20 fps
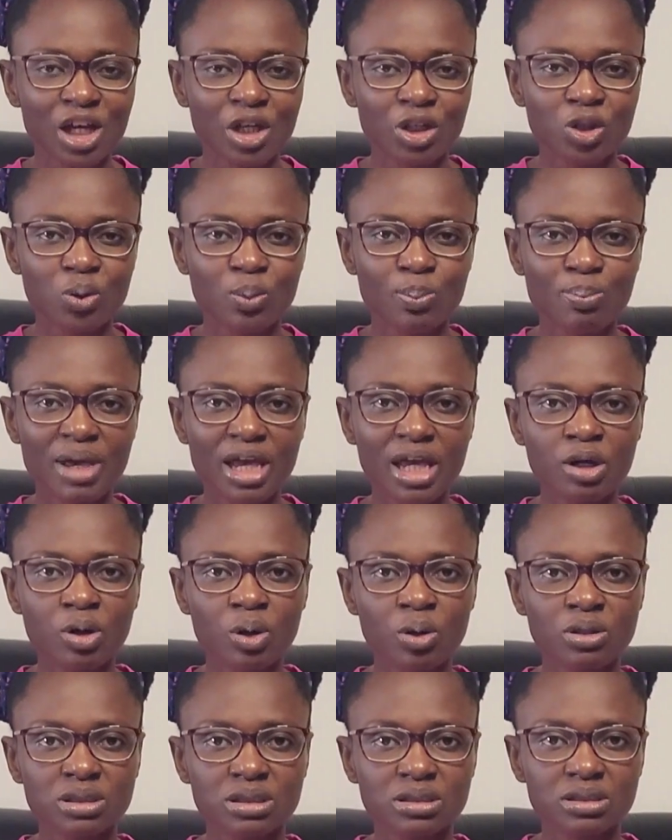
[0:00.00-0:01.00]
you may
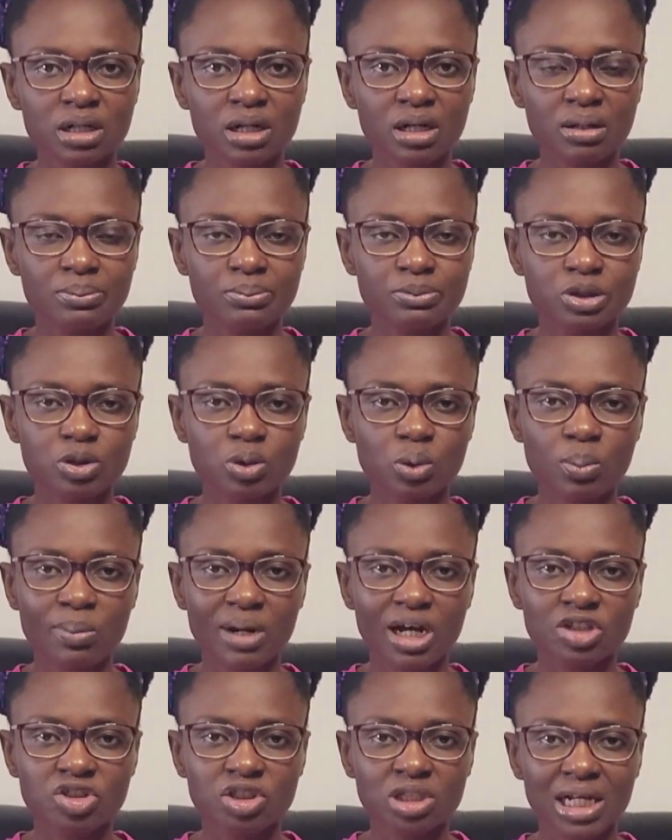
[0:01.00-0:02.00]
not so
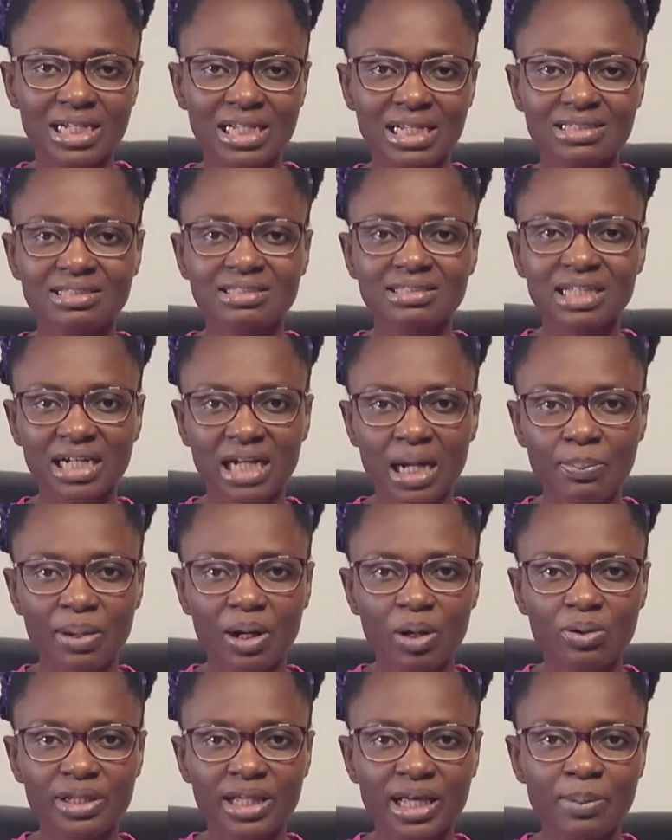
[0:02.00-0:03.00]
much understand
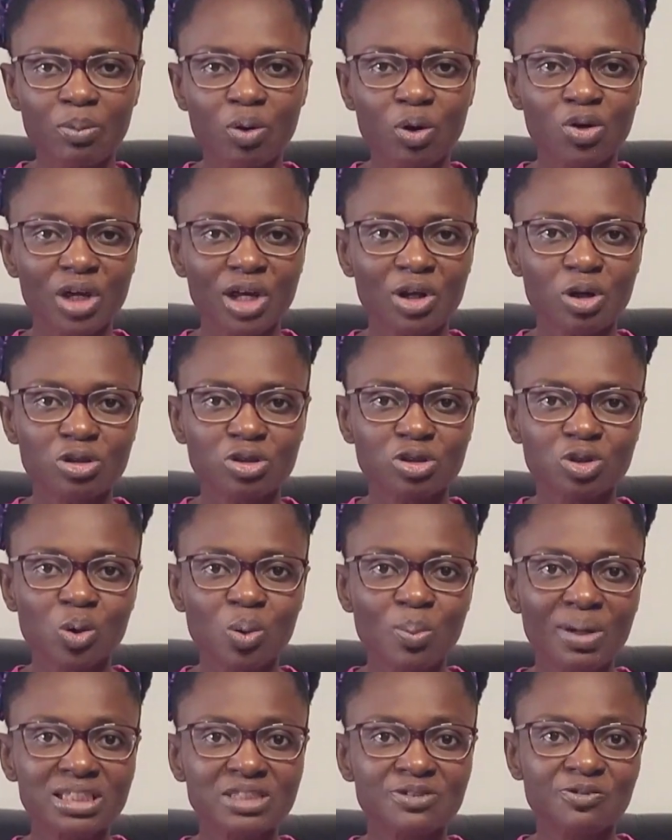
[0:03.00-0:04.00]
about them, or you're not so
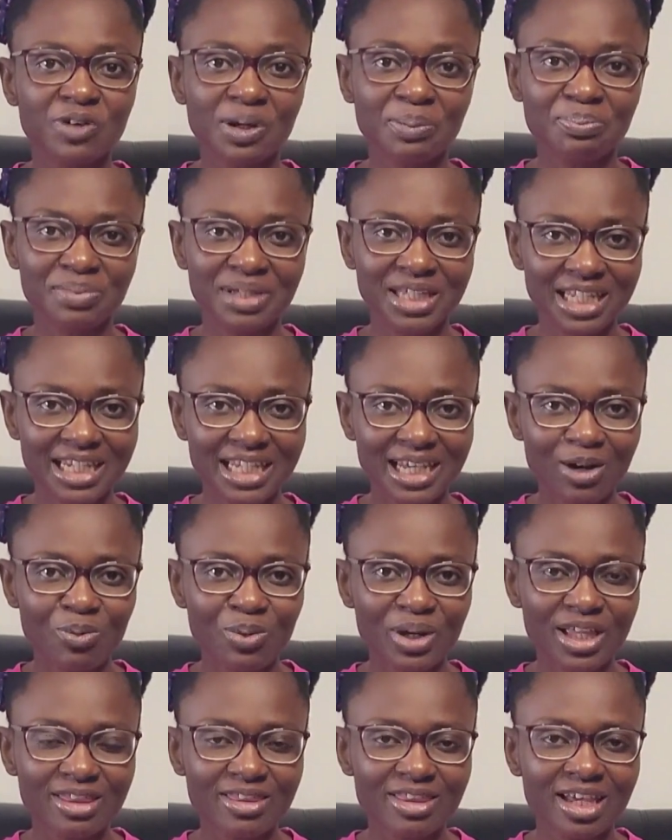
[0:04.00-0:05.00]
much familiar
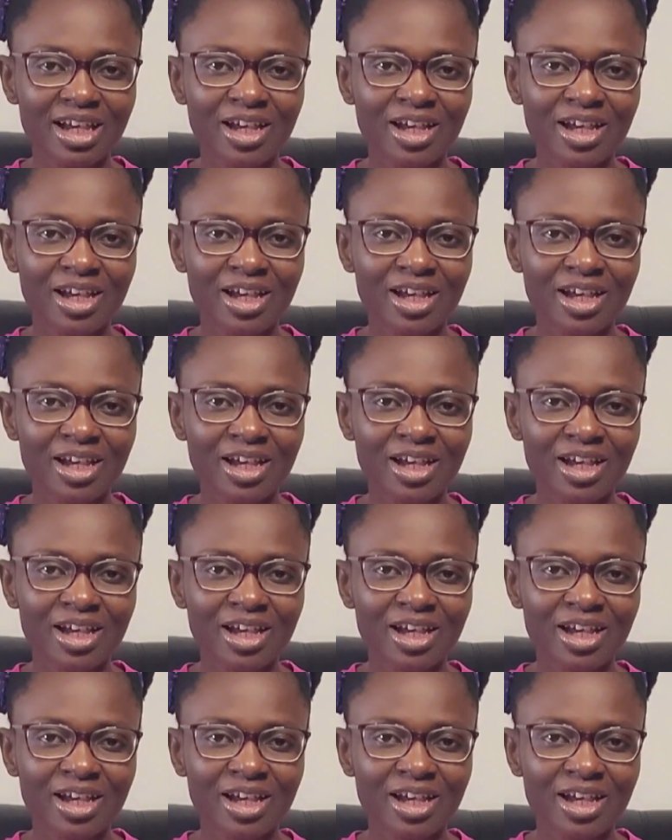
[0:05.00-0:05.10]
with,